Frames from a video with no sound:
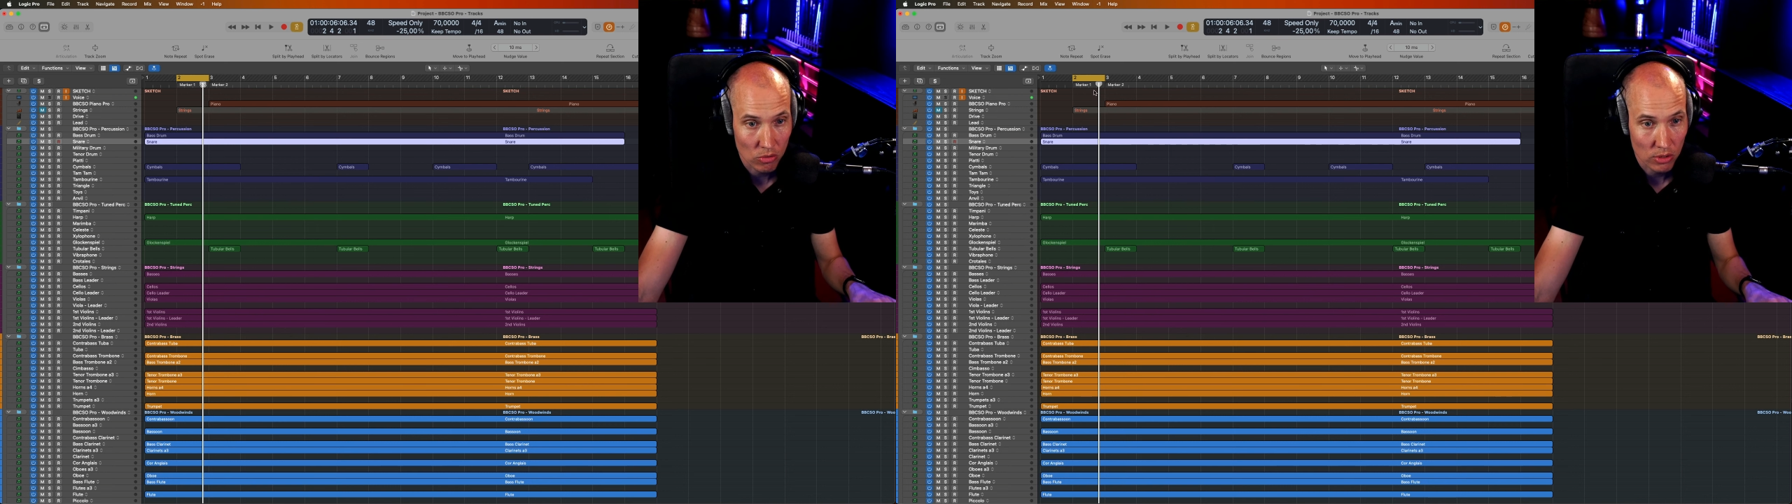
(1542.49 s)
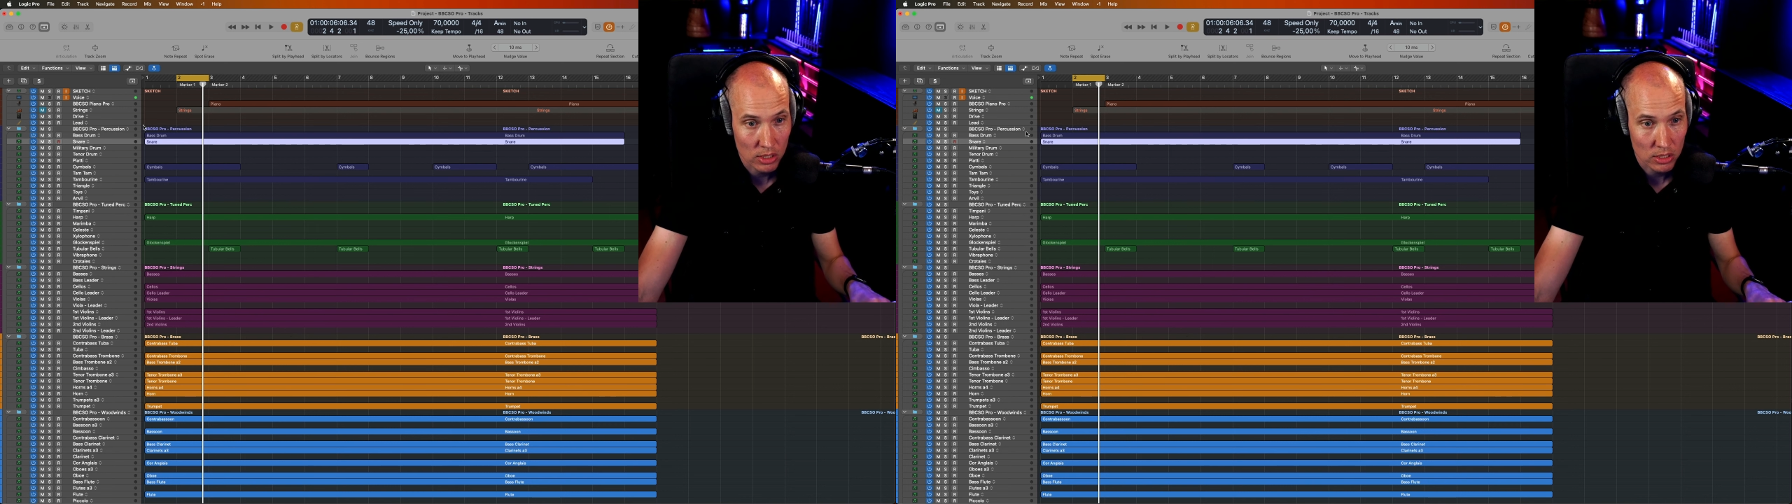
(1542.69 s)

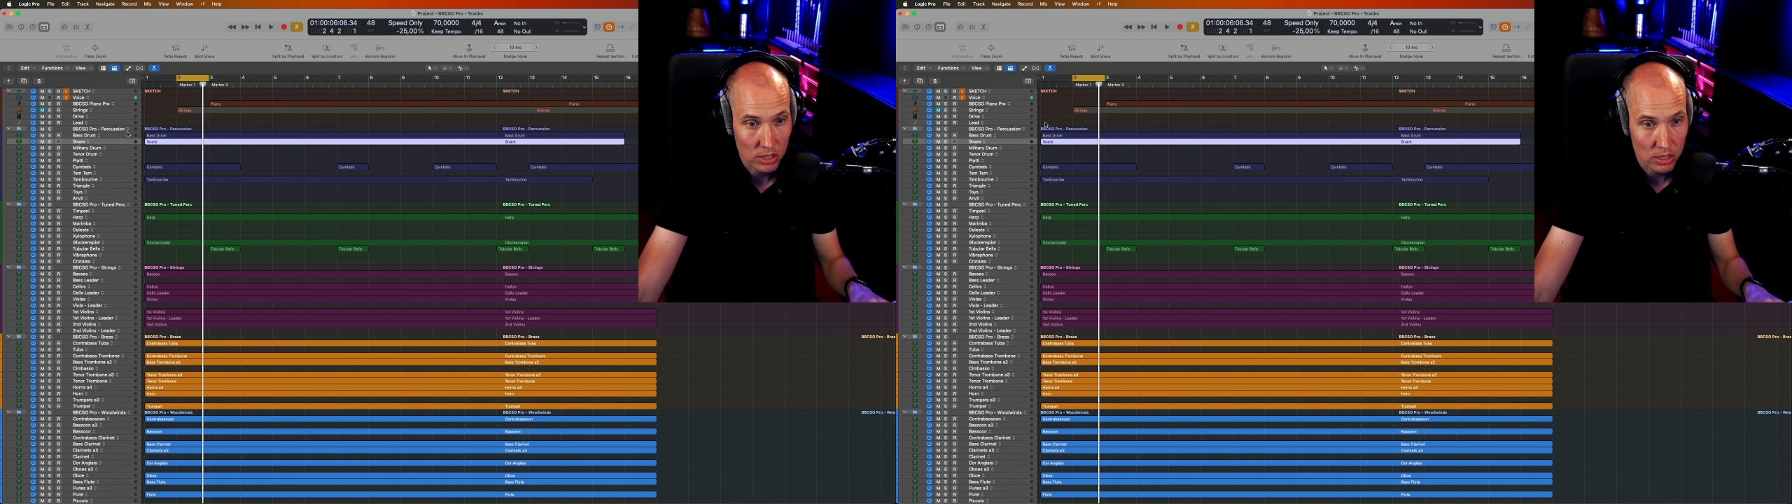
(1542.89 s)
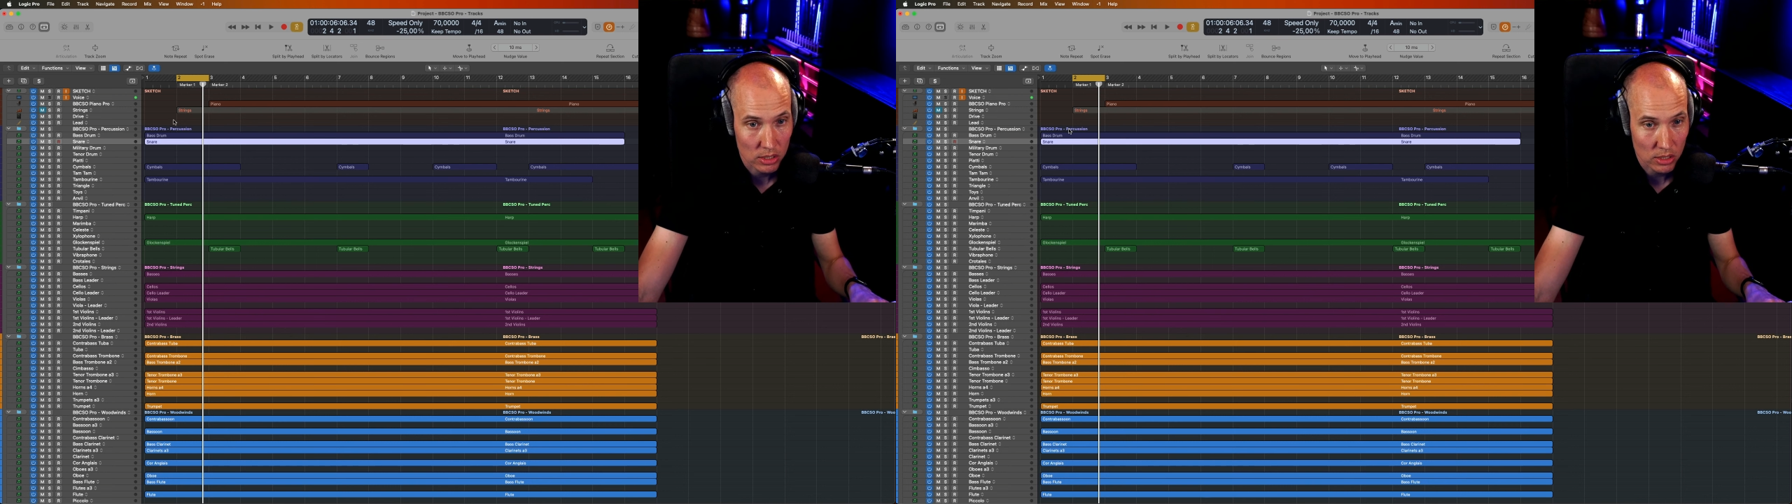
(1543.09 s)
this
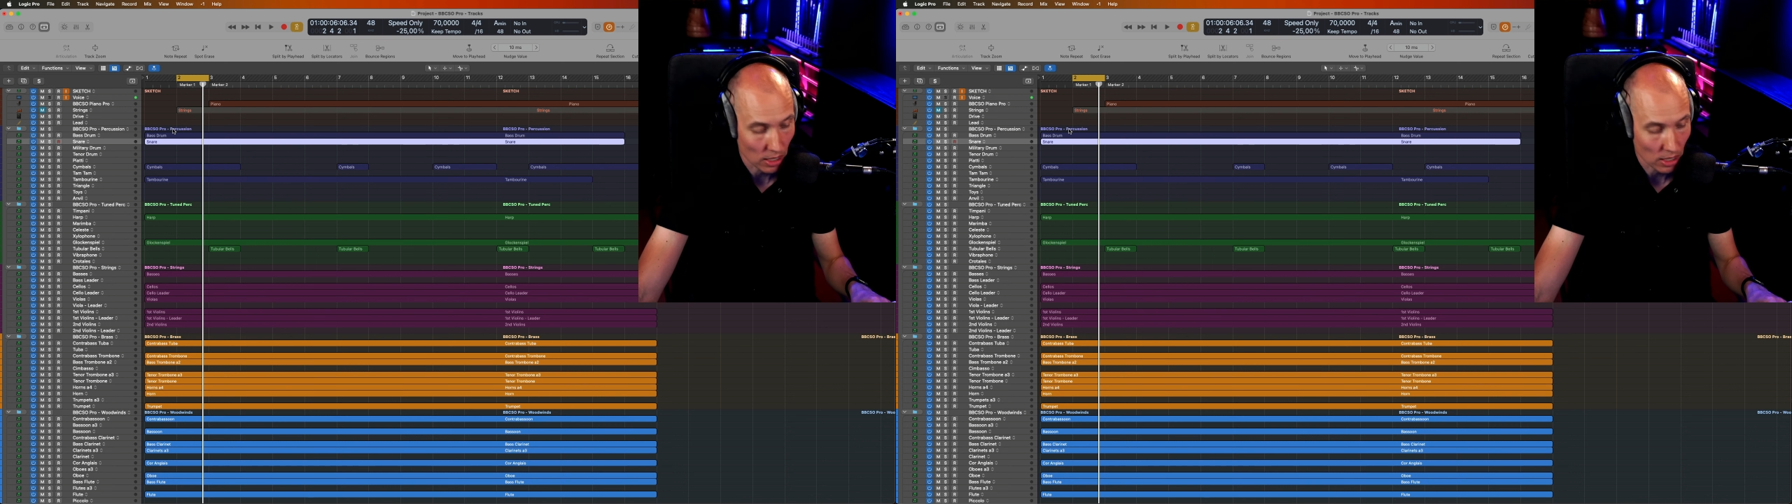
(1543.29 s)
is,